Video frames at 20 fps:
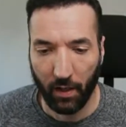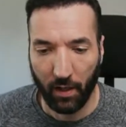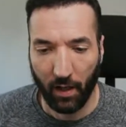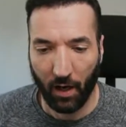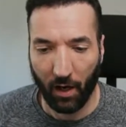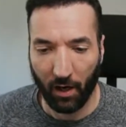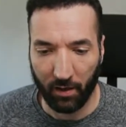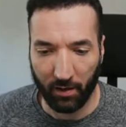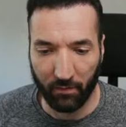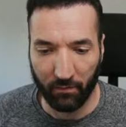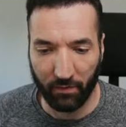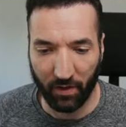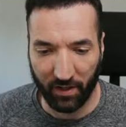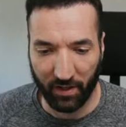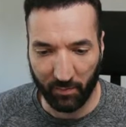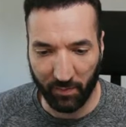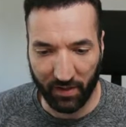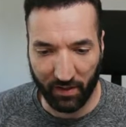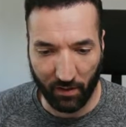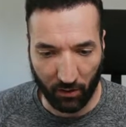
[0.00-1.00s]
our
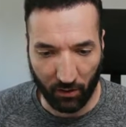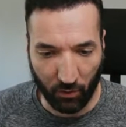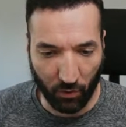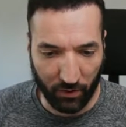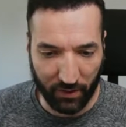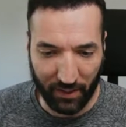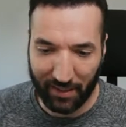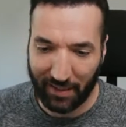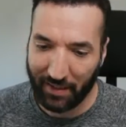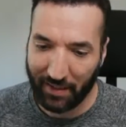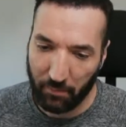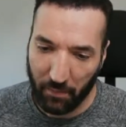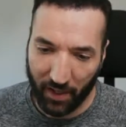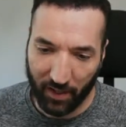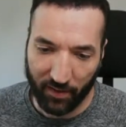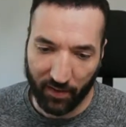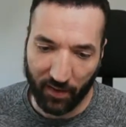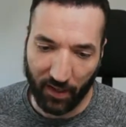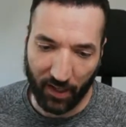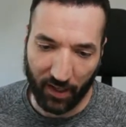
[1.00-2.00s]
investments accordingly makes
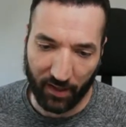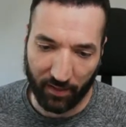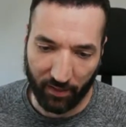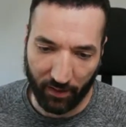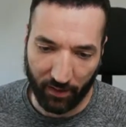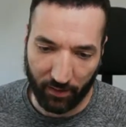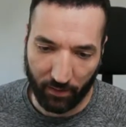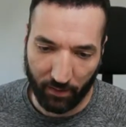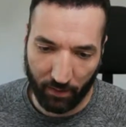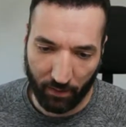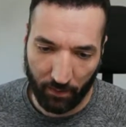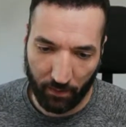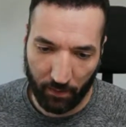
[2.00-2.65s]
a lot of sense.